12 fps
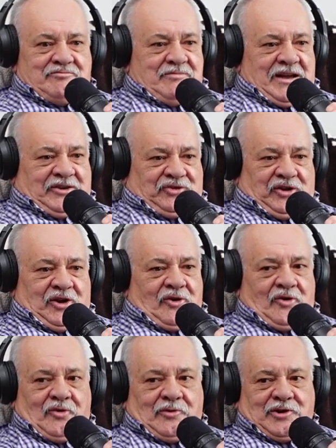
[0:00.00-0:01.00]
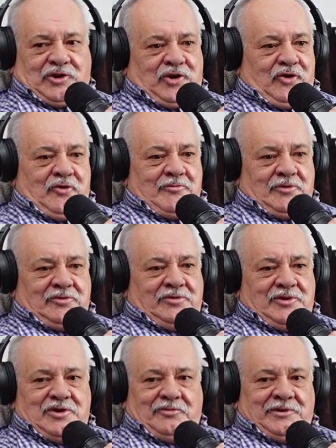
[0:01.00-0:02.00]
Mexico or
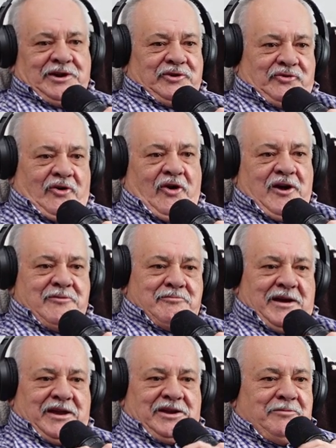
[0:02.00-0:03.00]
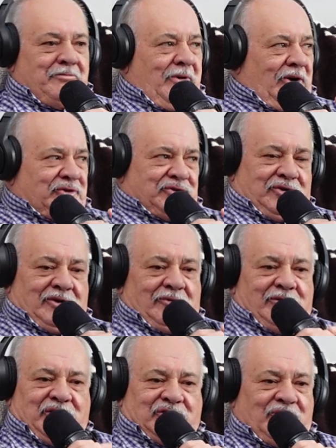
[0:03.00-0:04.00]
Cuba, when you drive on the bus to the
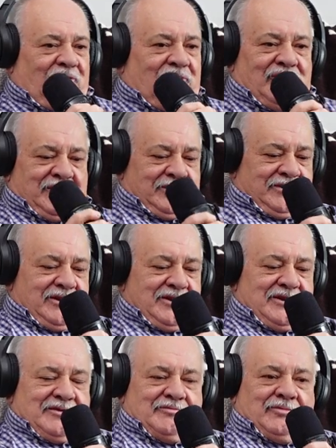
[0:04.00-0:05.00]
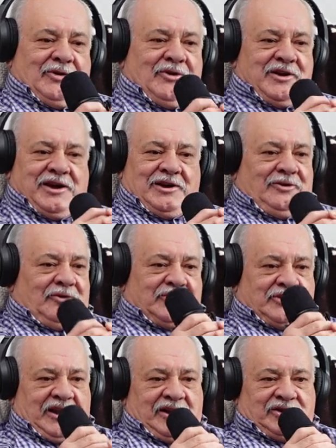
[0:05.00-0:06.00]
resort, and boy, you look
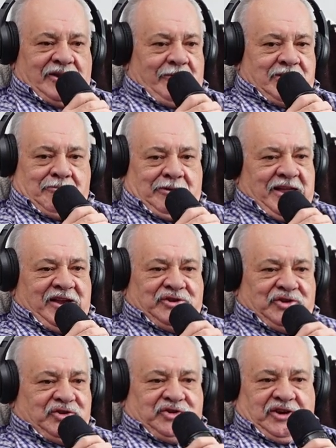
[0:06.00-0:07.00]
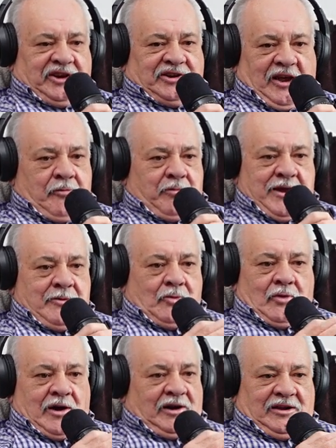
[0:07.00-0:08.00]
at some of the places and sees how people
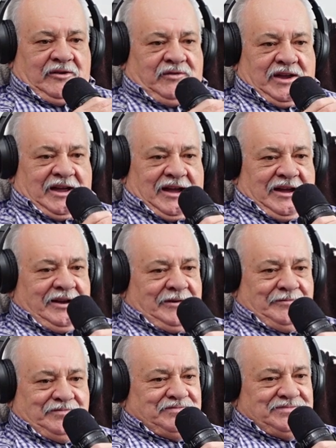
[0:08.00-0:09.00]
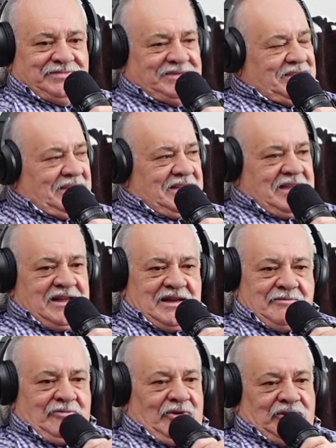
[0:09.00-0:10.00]
are living, hey? Yeah.
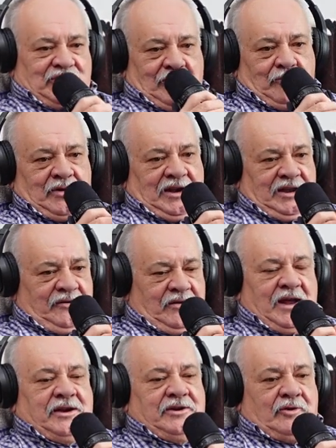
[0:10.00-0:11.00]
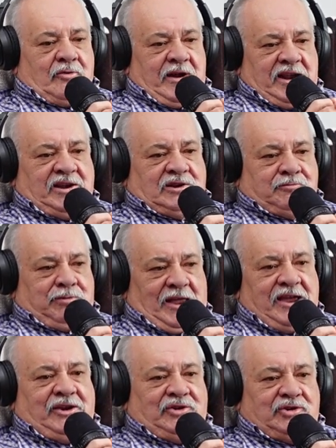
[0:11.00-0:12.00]
My son, we live on the greatest
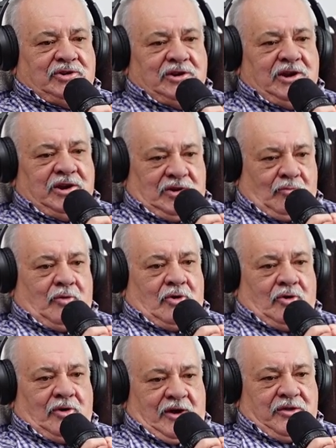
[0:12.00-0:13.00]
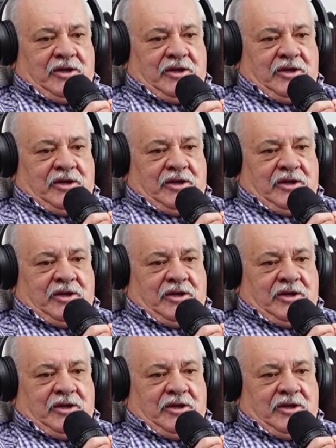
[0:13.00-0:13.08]
place in the world, I